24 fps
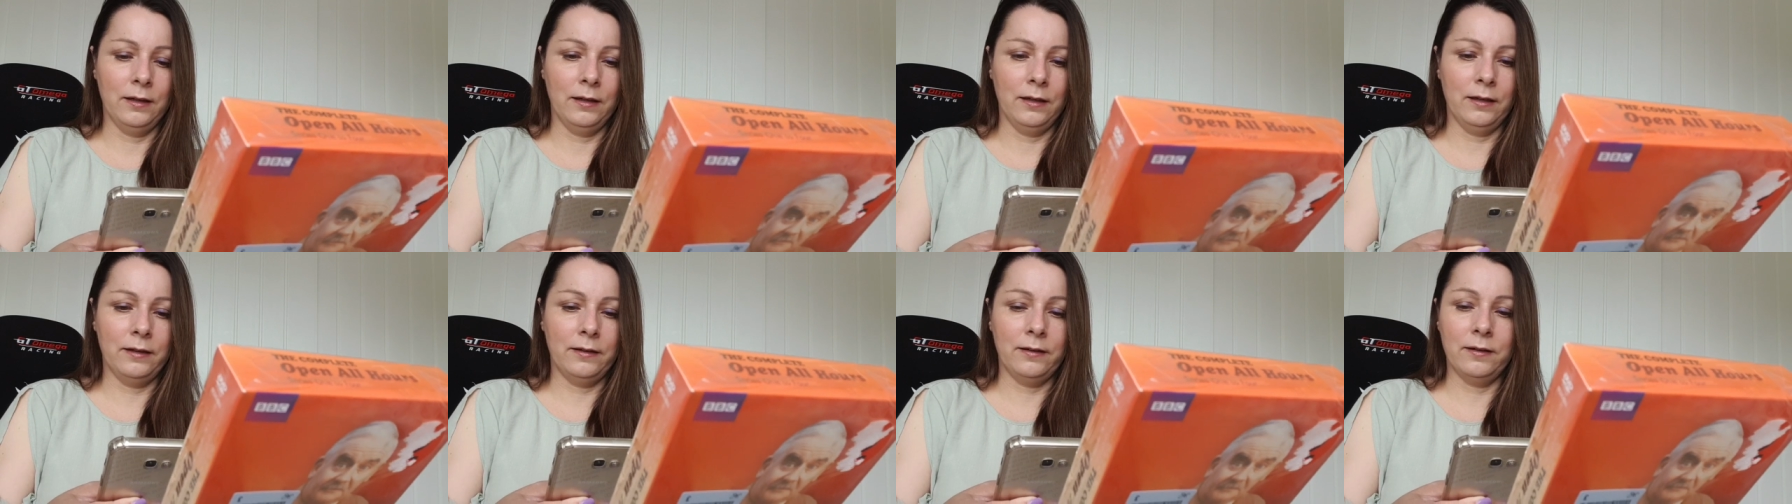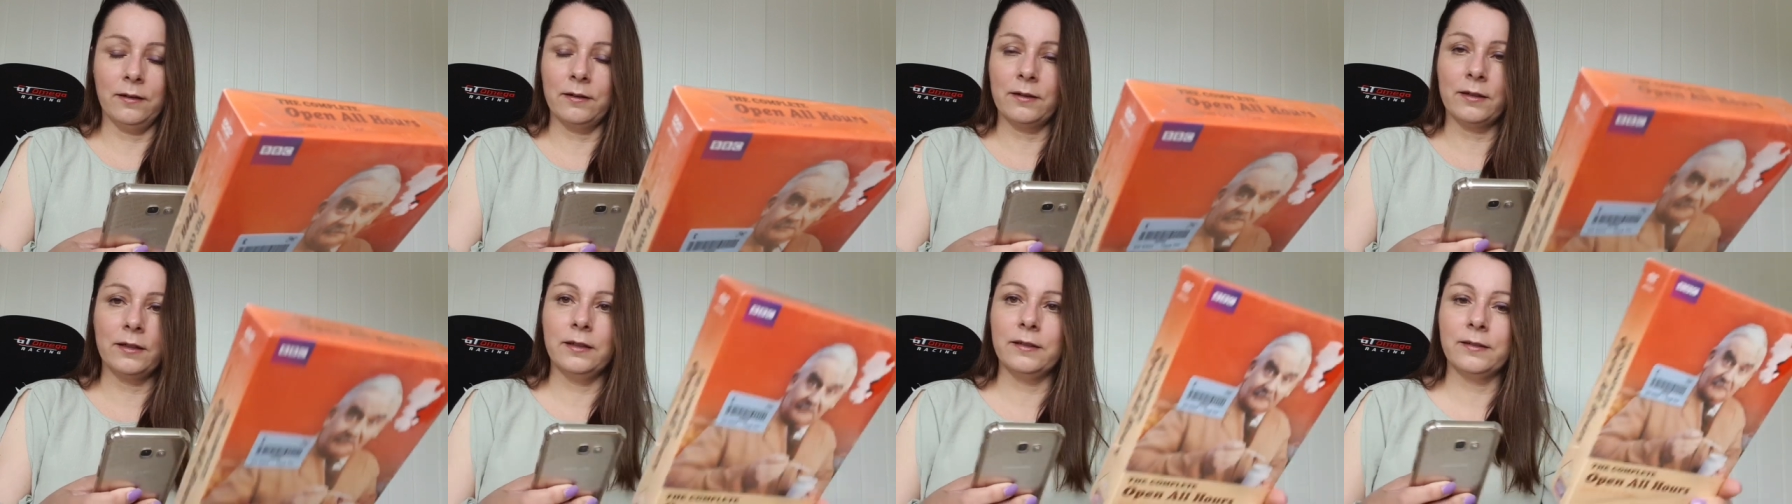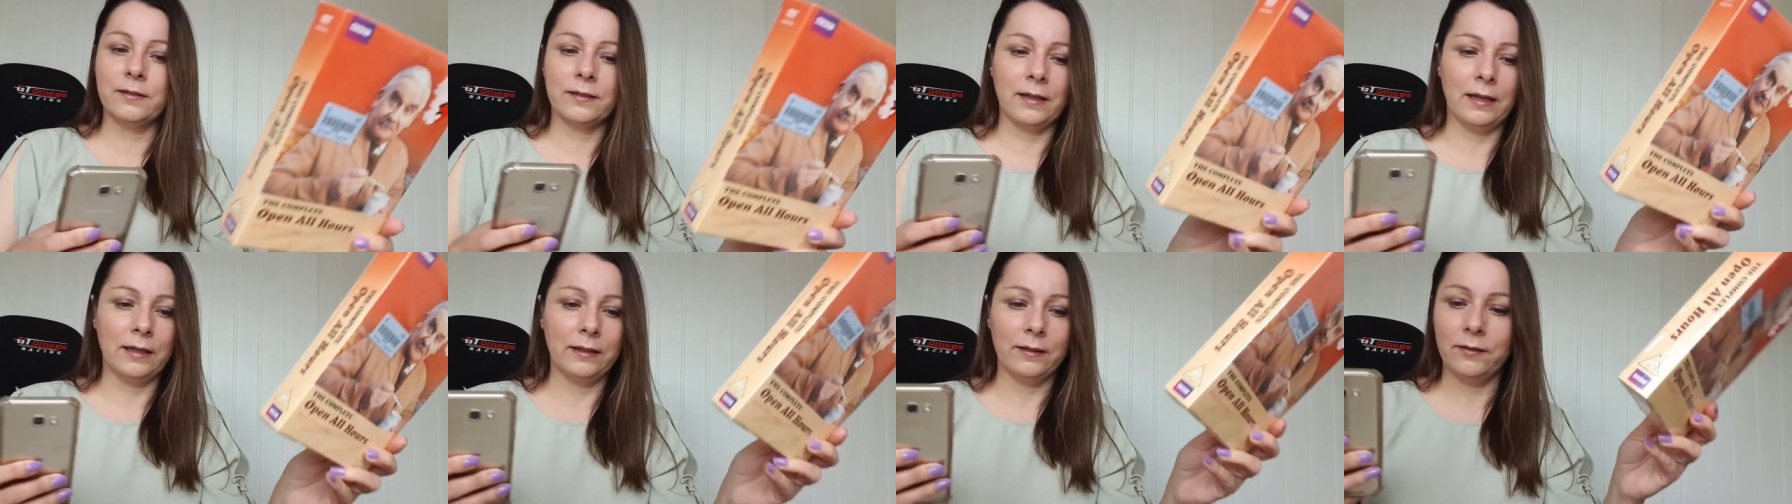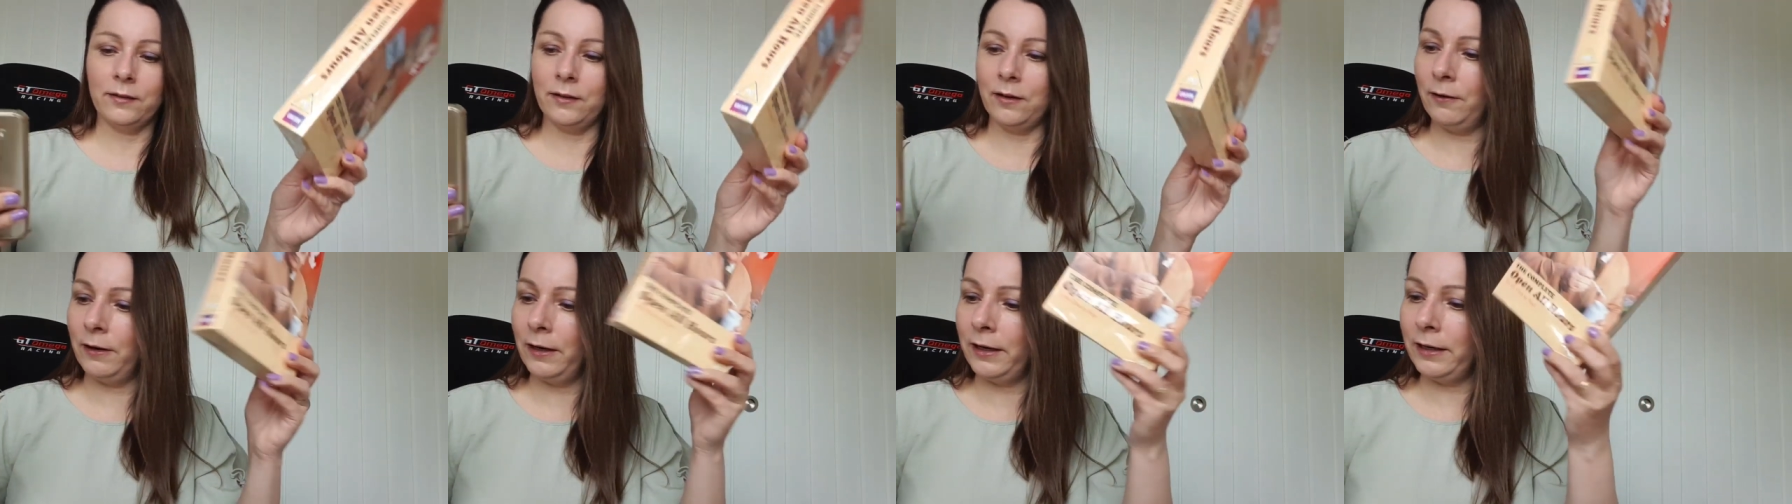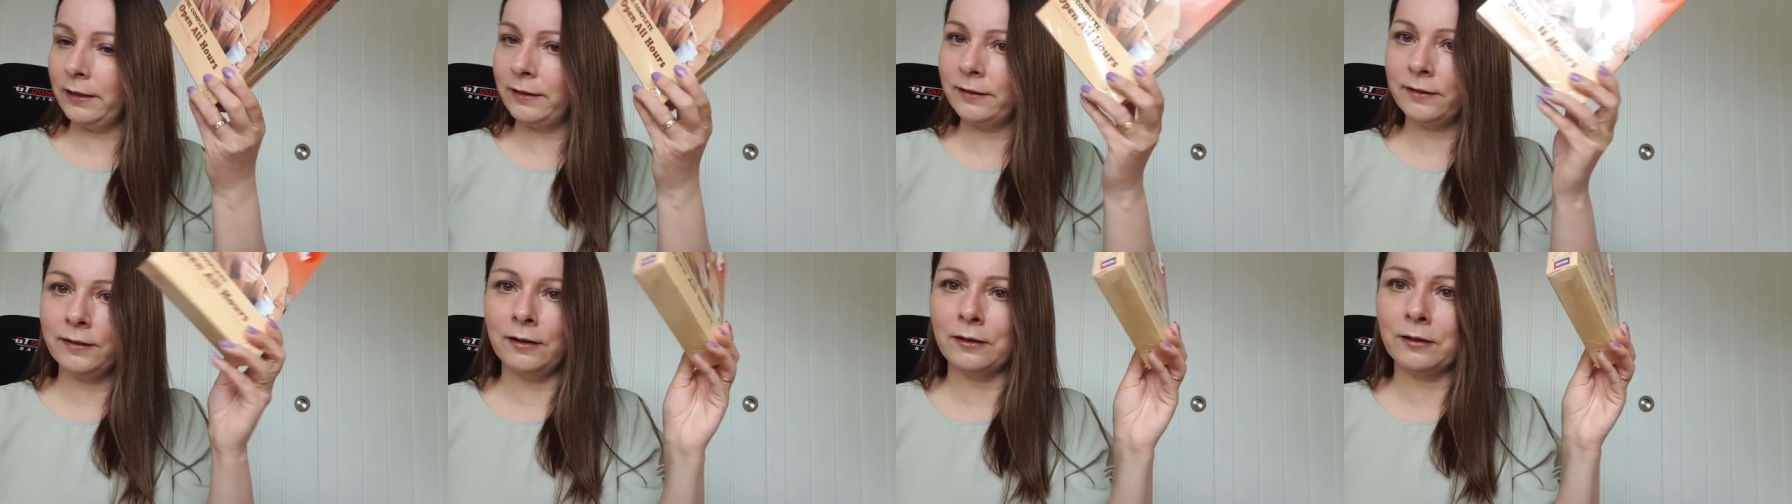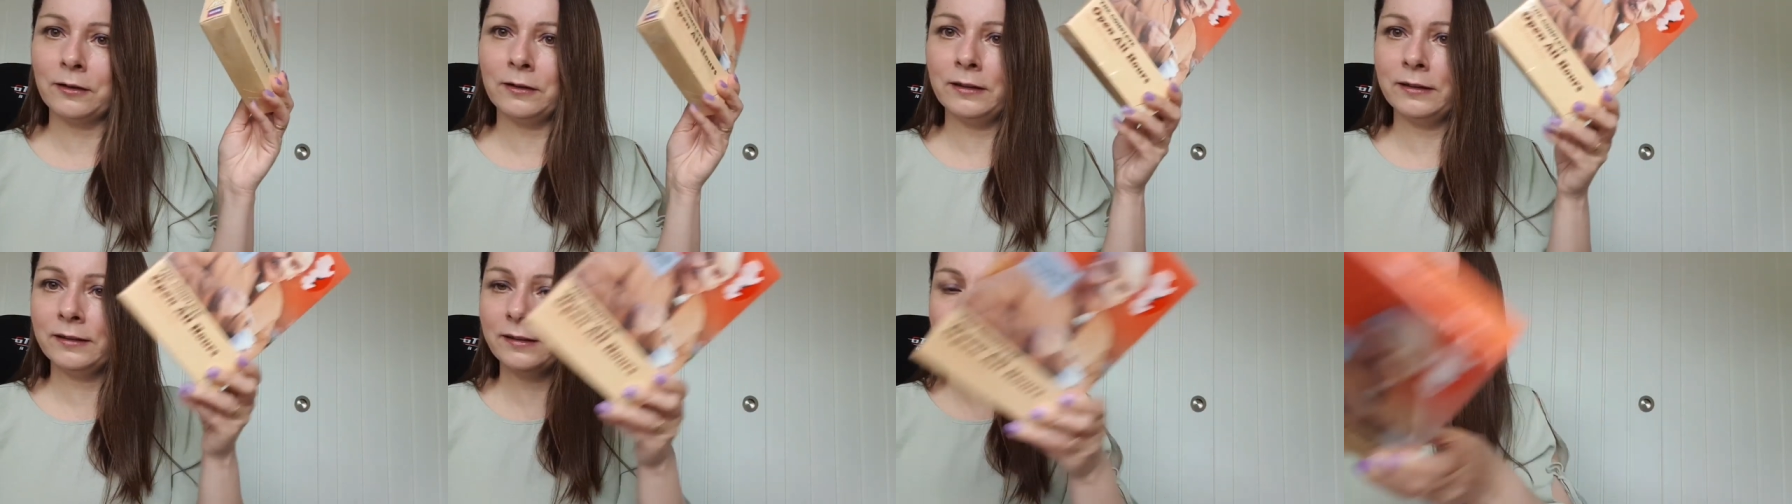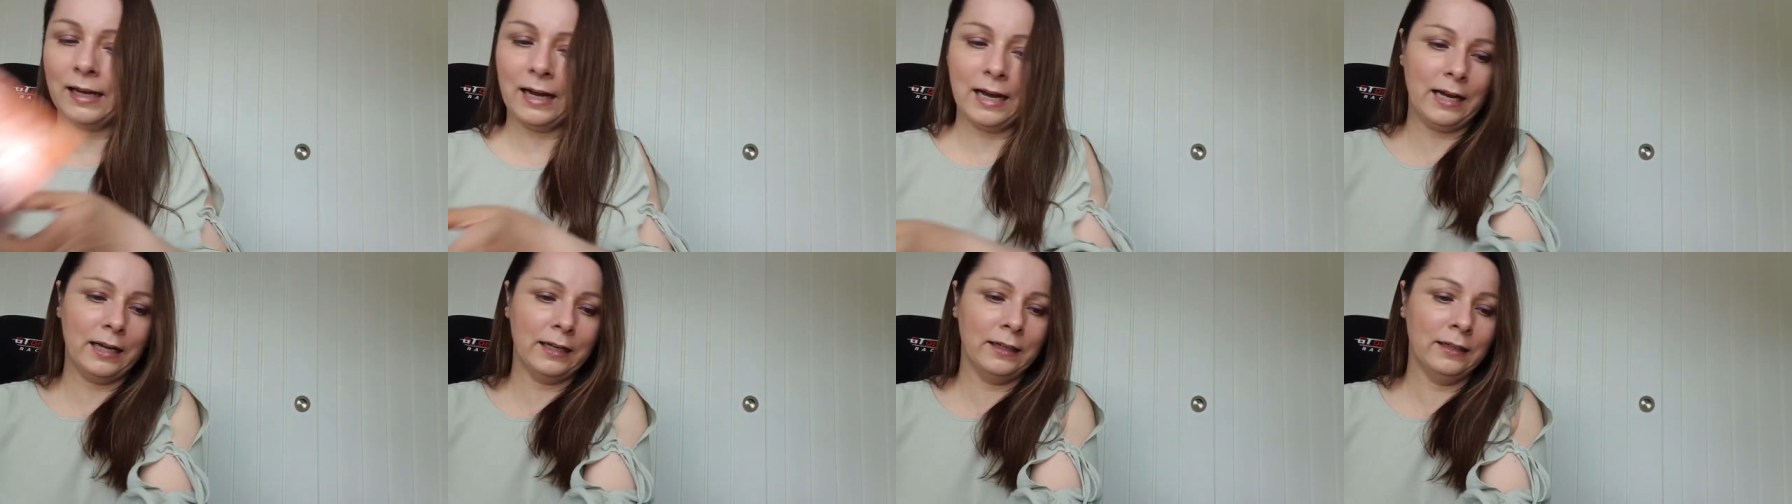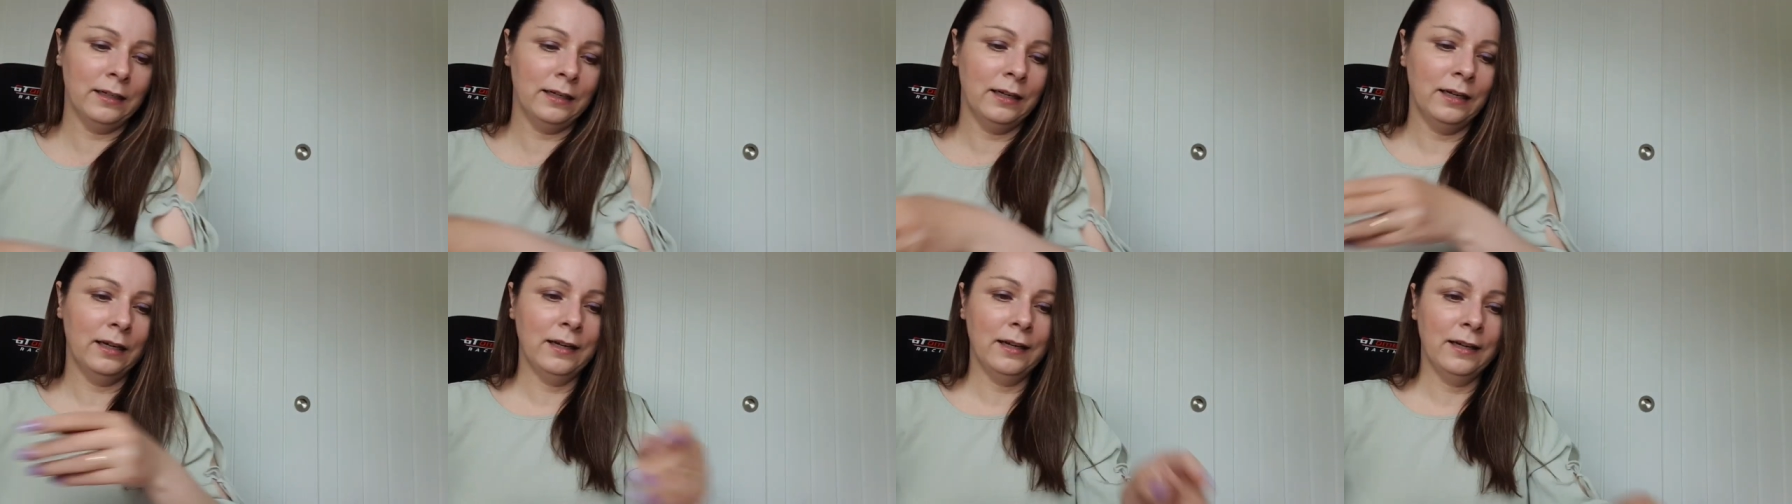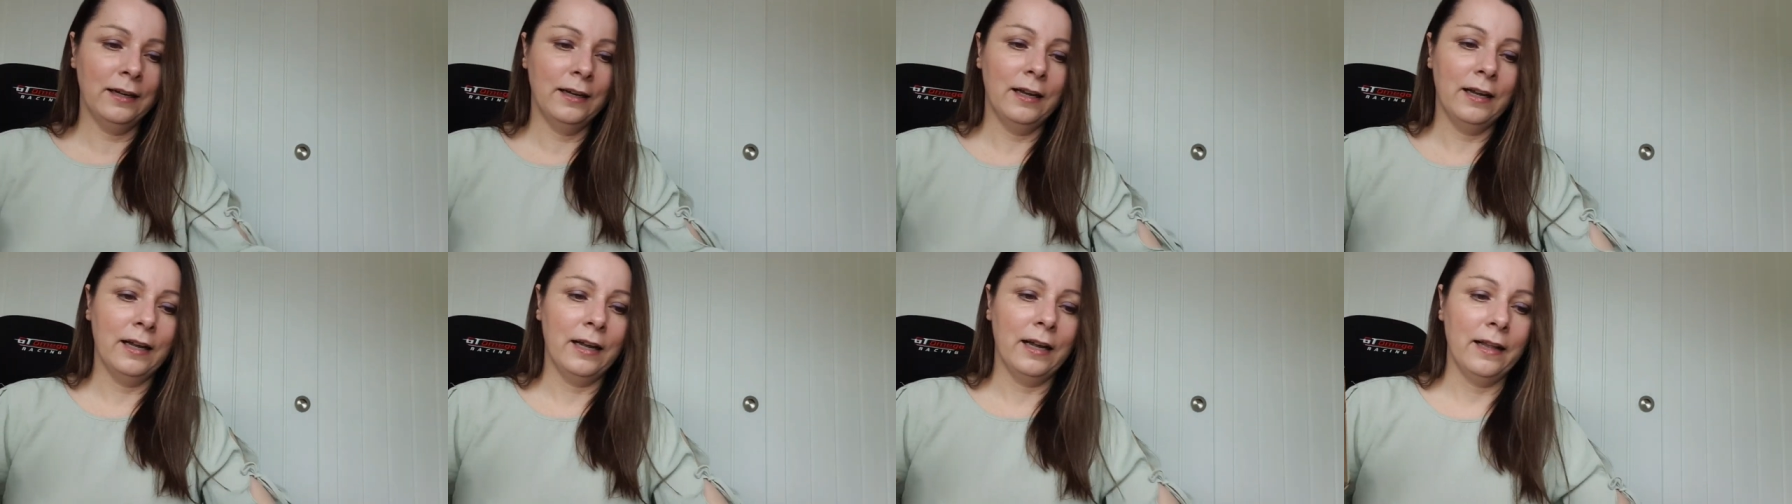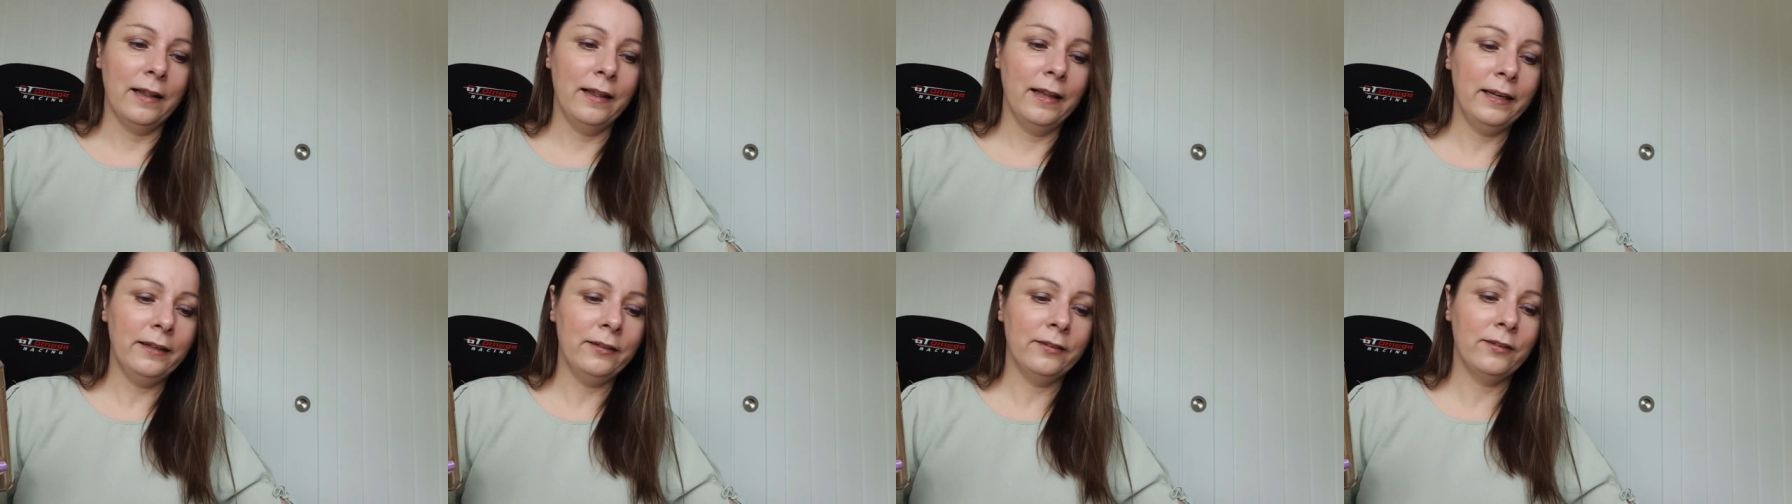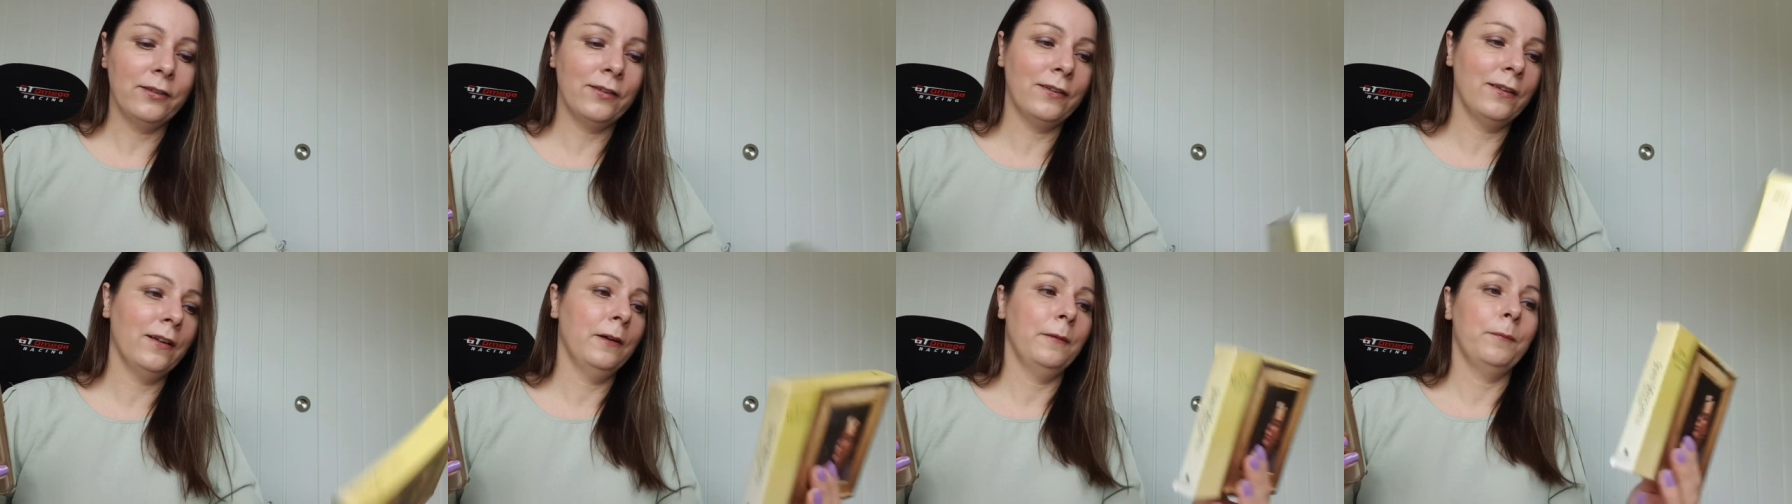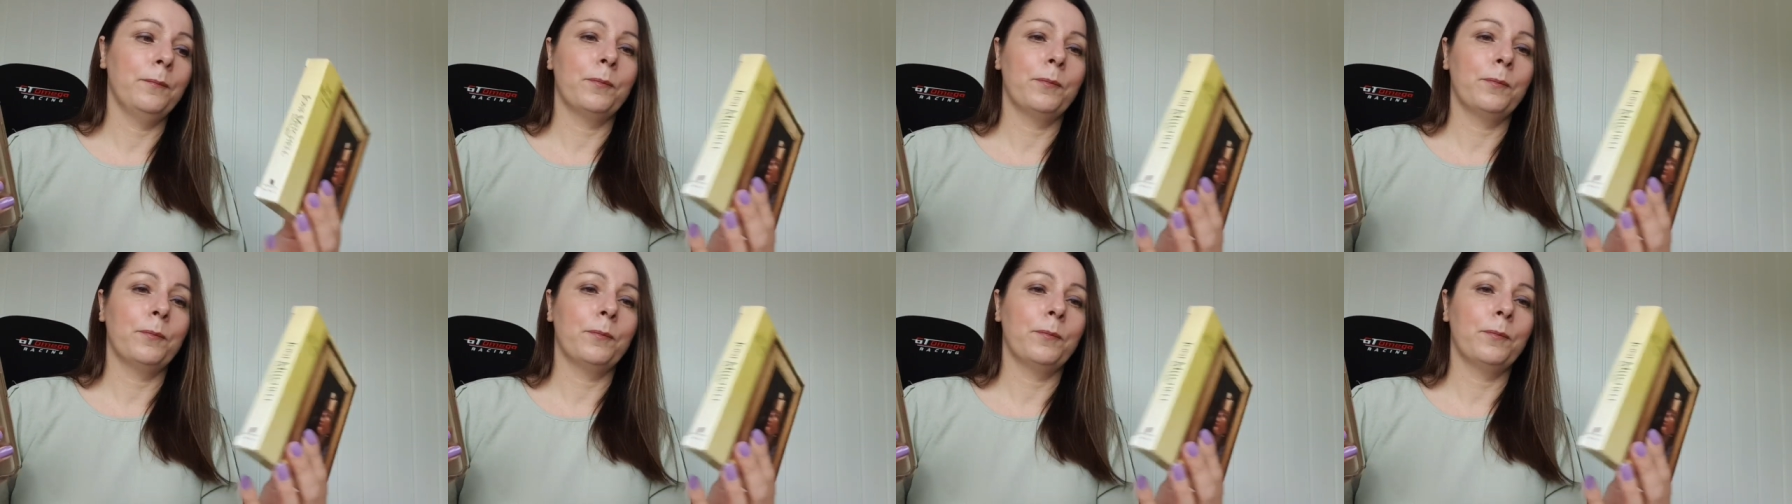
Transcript: it's not going to scan sorry it's not going to scan and this